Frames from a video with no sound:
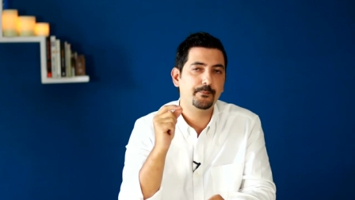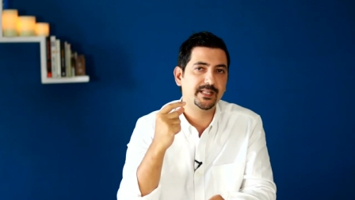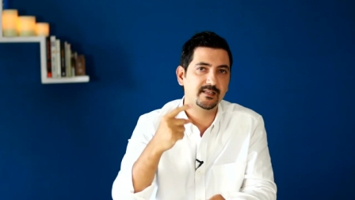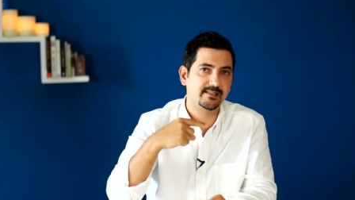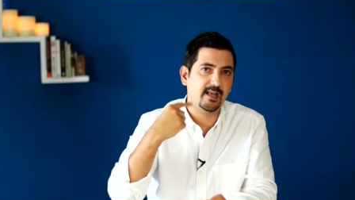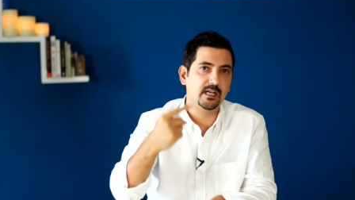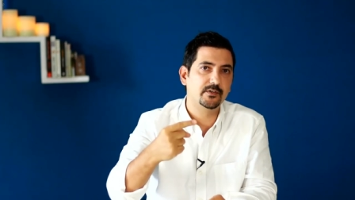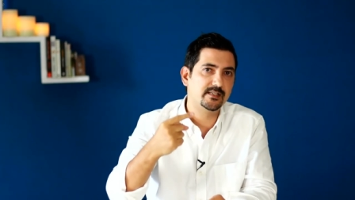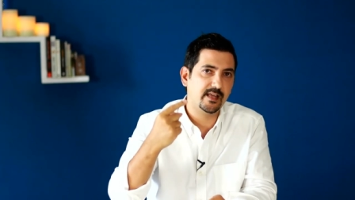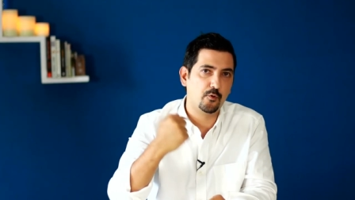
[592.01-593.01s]
But the
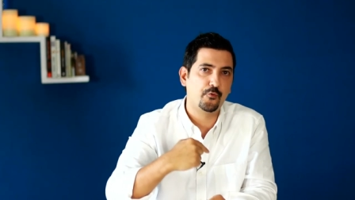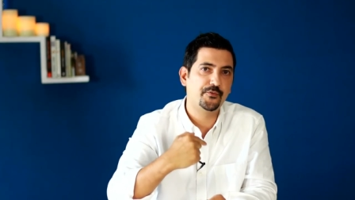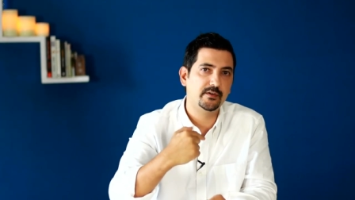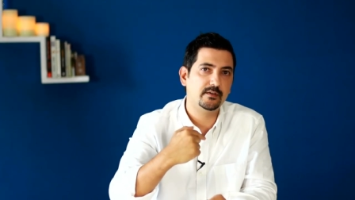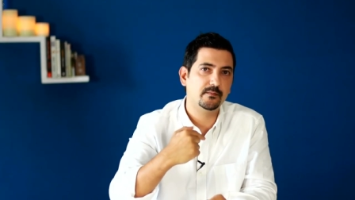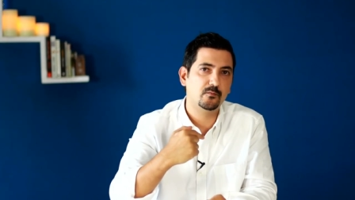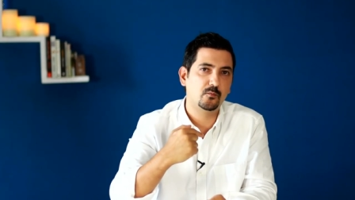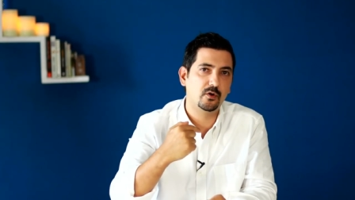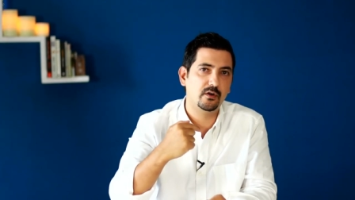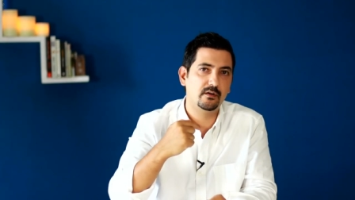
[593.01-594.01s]
salaries they offered
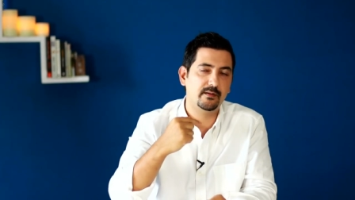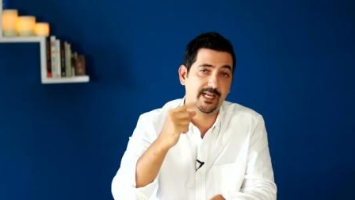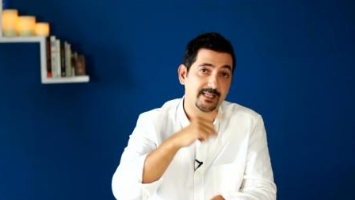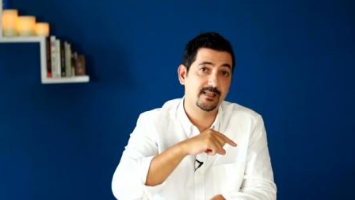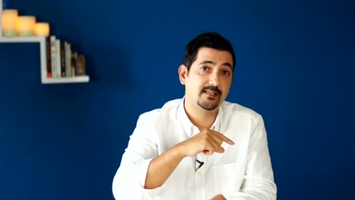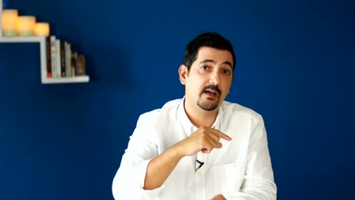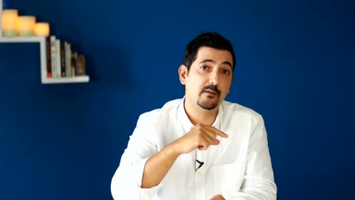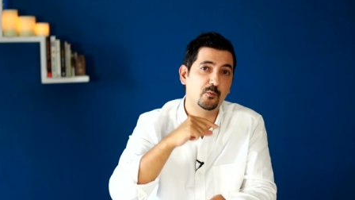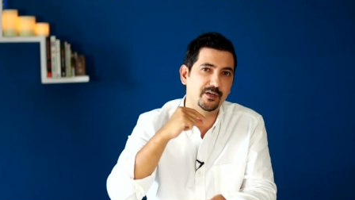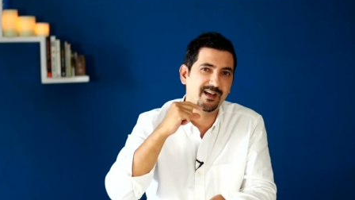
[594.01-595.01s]
were, at that
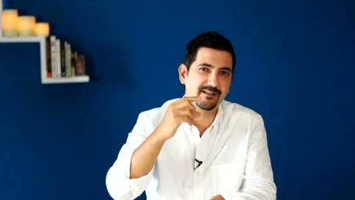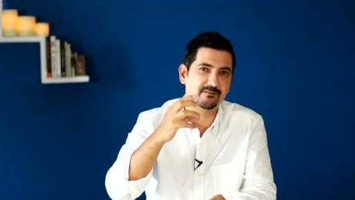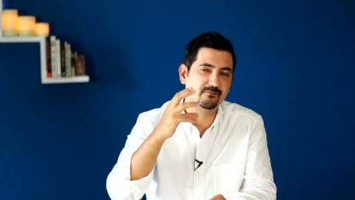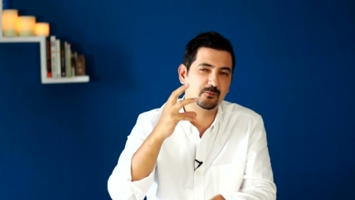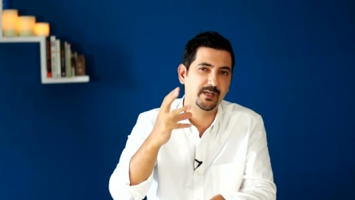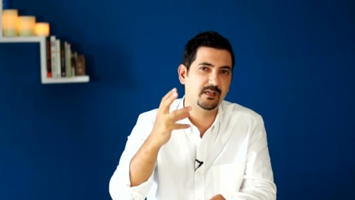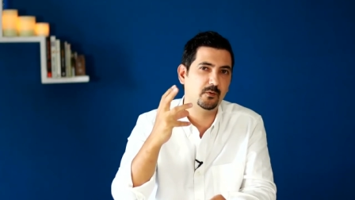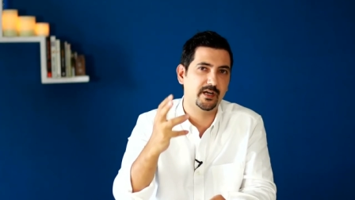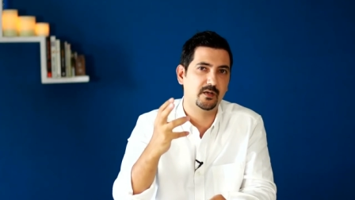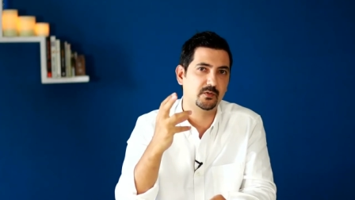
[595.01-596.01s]
time, were not really
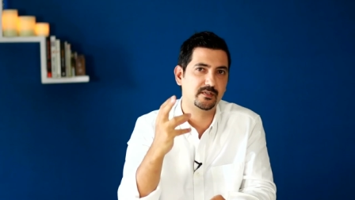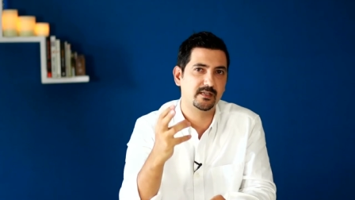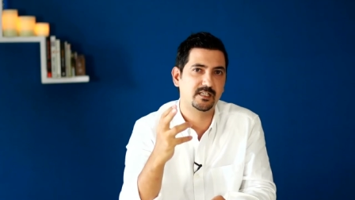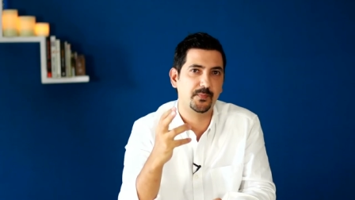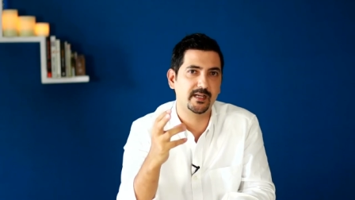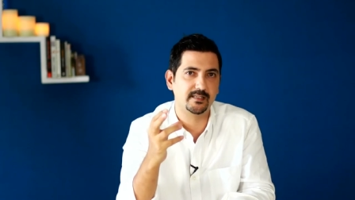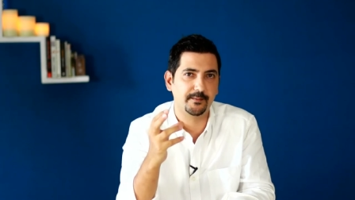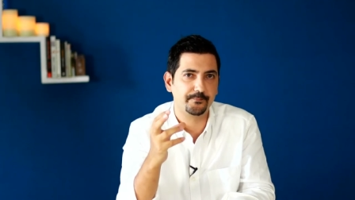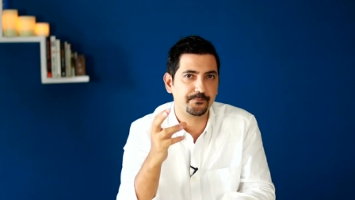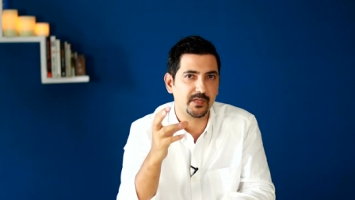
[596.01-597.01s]
what I was
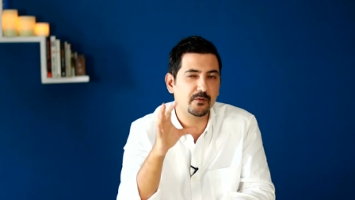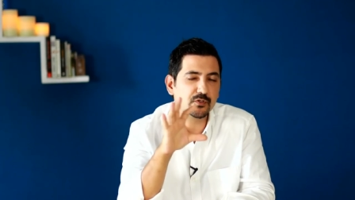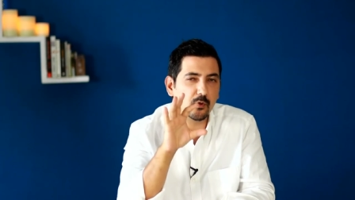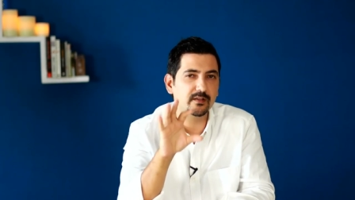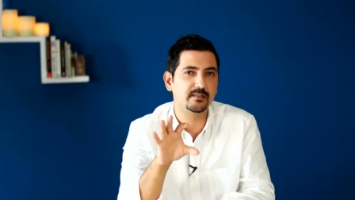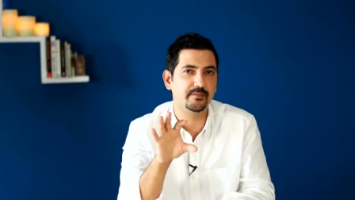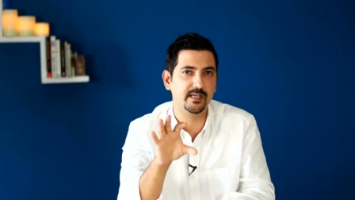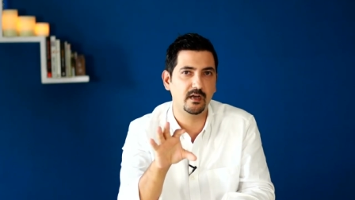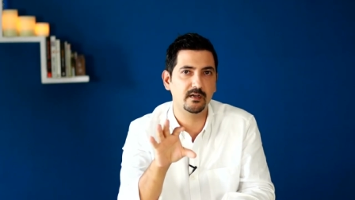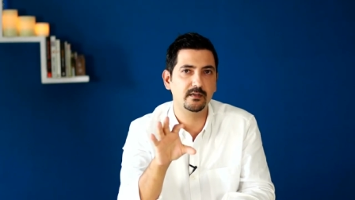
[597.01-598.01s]
expecting. I was relatively
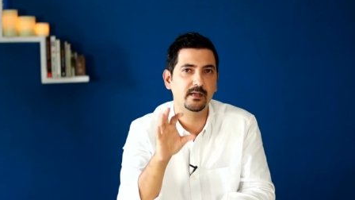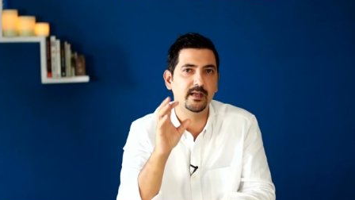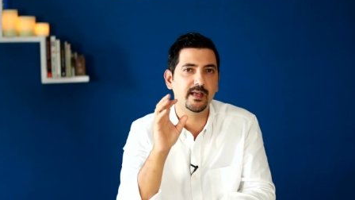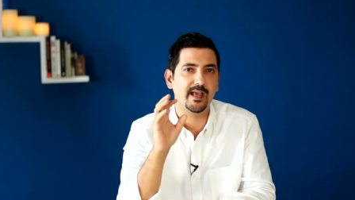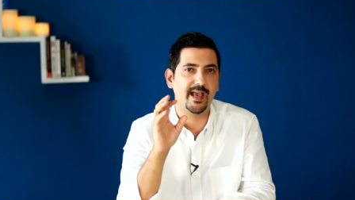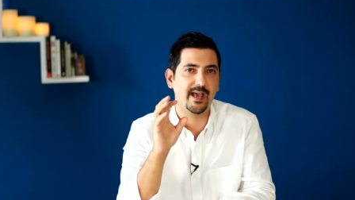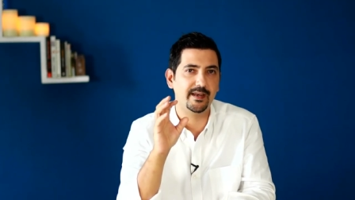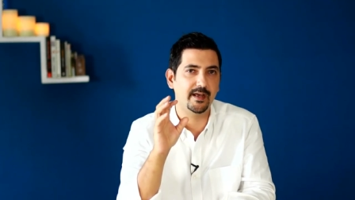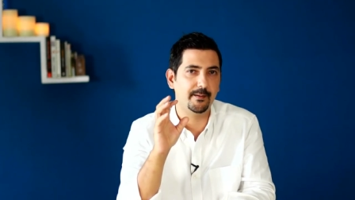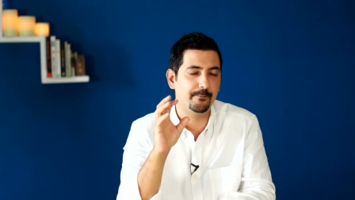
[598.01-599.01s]
young,
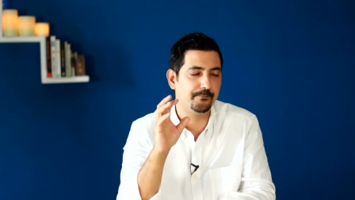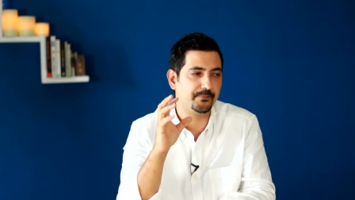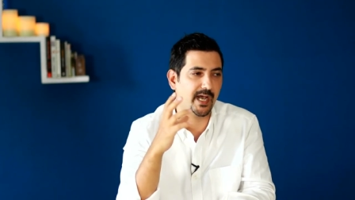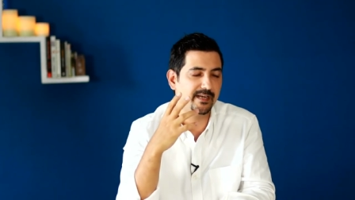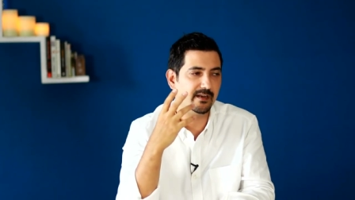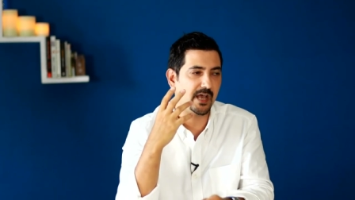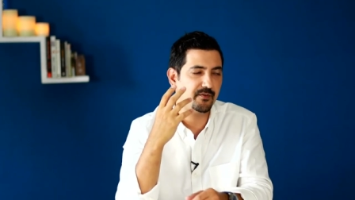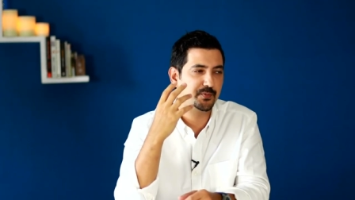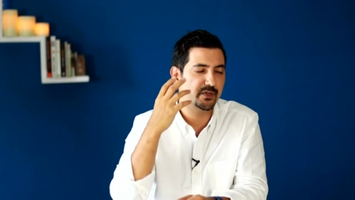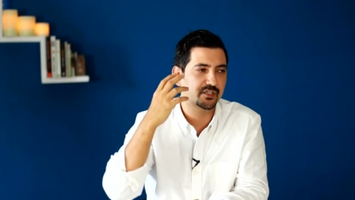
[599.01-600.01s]
and um, I didn't have
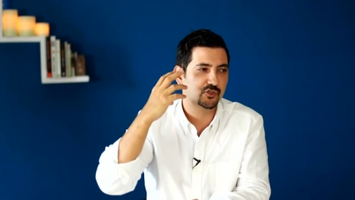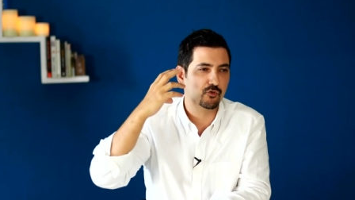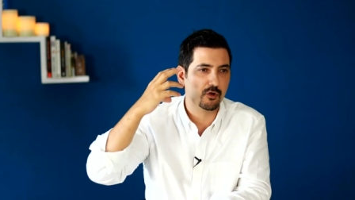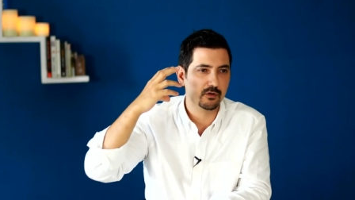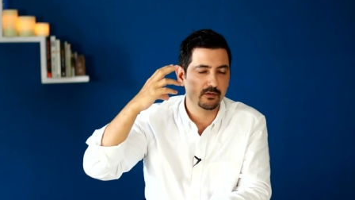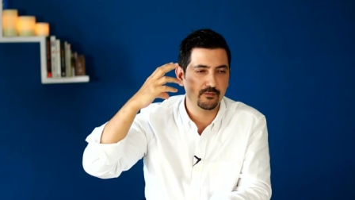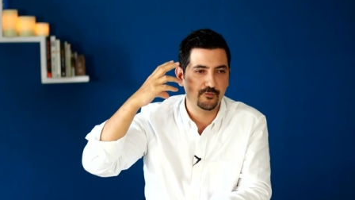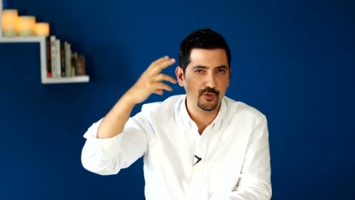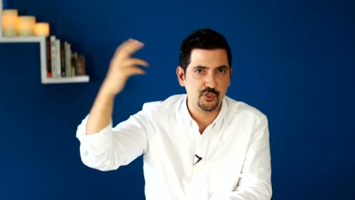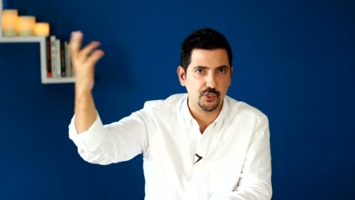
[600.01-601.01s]
a pretty strong
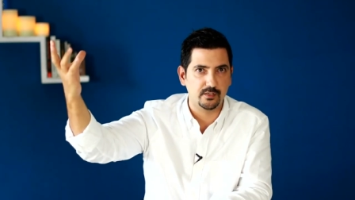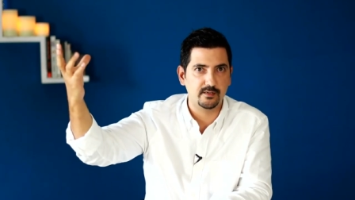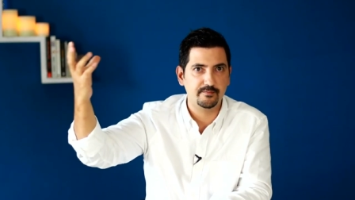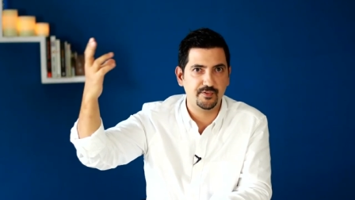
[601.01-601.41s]
vision,